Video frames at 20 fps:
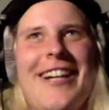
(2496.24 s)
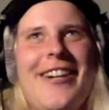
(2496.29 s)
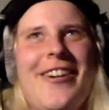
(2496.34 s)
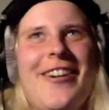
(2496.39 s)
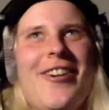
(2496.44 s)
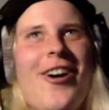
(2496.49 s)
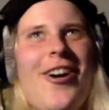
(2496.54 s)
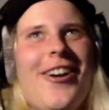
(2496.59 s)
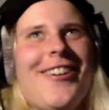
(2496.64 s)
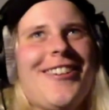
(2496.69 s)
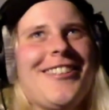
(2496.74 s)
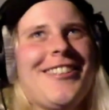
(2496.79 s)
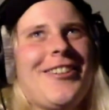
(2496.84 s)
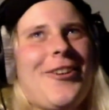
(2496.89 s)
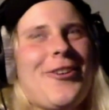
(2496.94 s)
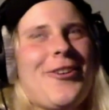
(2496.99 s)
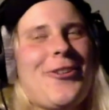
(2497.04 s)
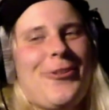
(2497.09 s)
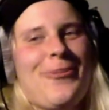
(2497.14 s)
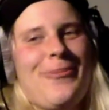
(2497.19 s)
not a
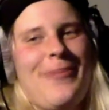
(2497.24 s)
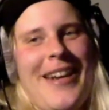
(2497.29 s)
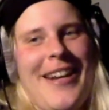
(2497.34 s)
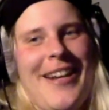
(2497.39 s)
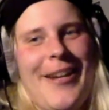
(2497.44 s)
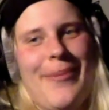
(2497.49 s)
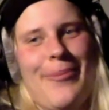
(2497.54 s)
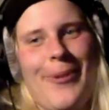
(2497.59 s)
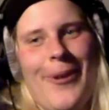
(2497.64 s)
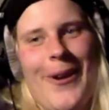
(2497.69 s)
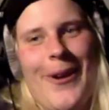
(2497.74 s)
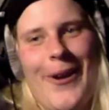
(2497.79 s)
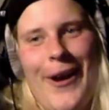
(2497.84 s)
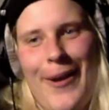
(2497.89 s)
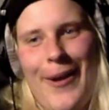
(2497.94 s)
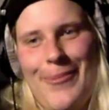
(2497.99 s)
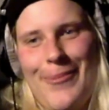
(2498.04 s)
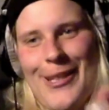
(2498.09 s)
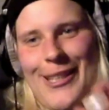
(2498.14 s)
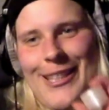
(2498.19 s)
social media pro.
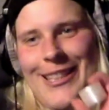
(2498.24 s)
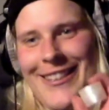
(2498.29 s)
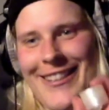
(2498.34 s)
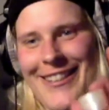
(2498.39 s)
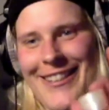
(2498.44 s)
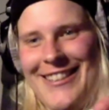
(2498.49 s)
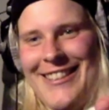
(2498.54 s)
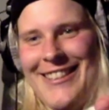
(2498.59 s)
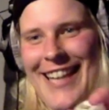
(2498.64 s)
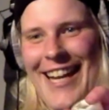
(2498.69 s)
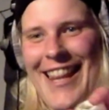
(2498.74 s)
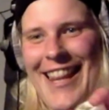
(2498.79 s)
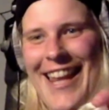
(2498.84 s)
I'm just going to say that